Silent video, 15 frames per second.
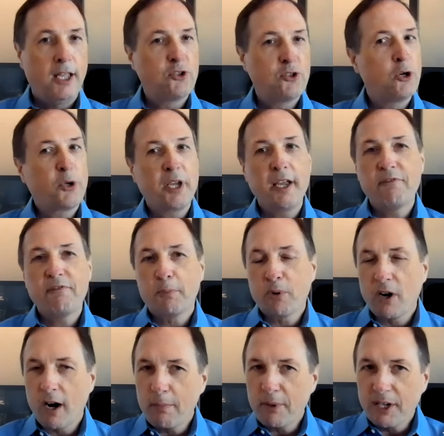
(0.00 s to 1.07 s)
It's okay if the
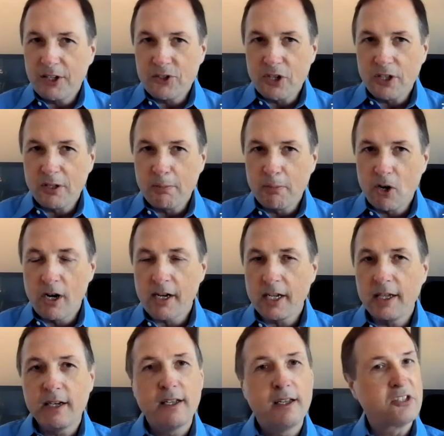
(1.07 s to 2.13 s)
property is on the
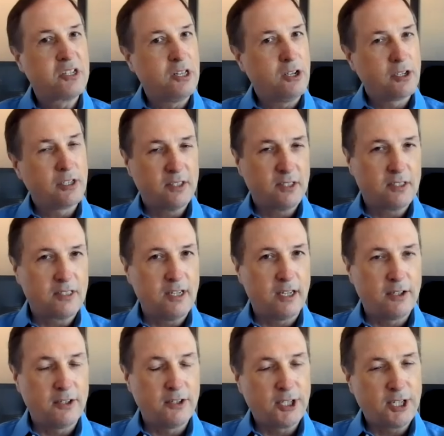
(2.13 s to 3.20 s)
market as long as it's
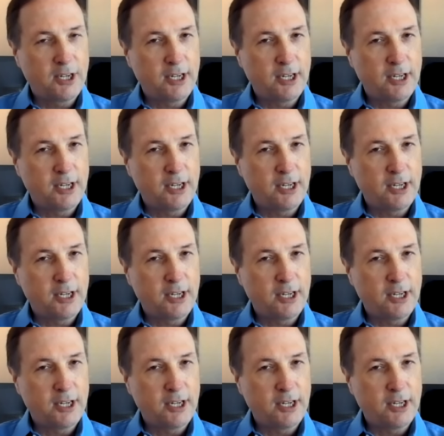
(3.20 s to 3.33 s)
not under